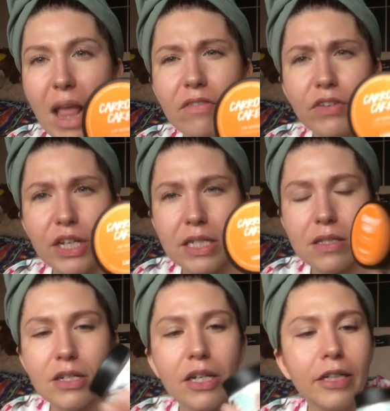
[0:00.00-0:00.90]
for
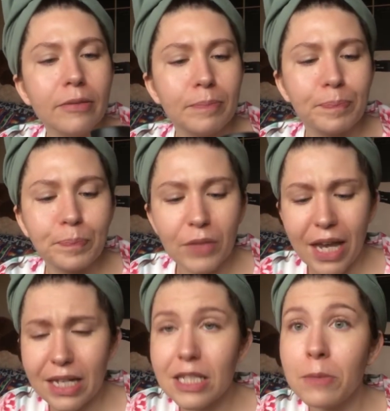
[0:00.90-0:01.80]
Easter,
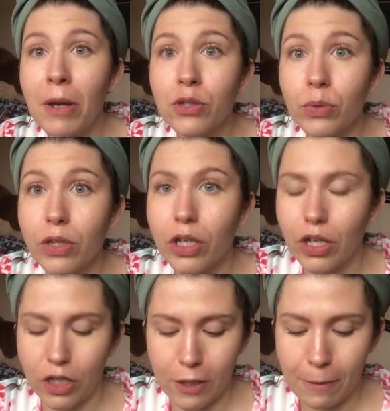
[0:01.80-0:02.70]
and it smells really
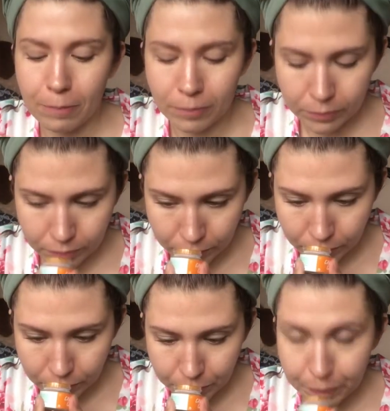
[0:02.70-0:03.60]
good,
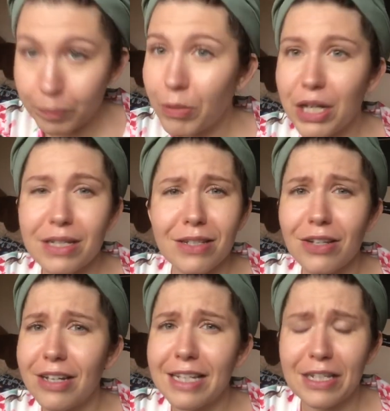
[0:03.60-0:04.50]
but it does
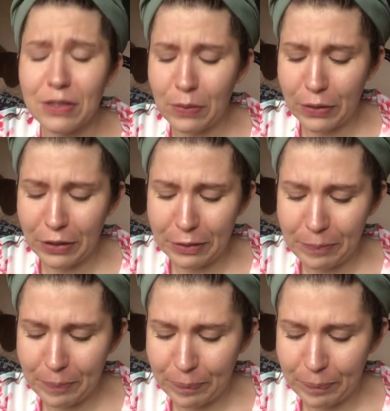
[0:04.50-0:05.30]
not taste so good.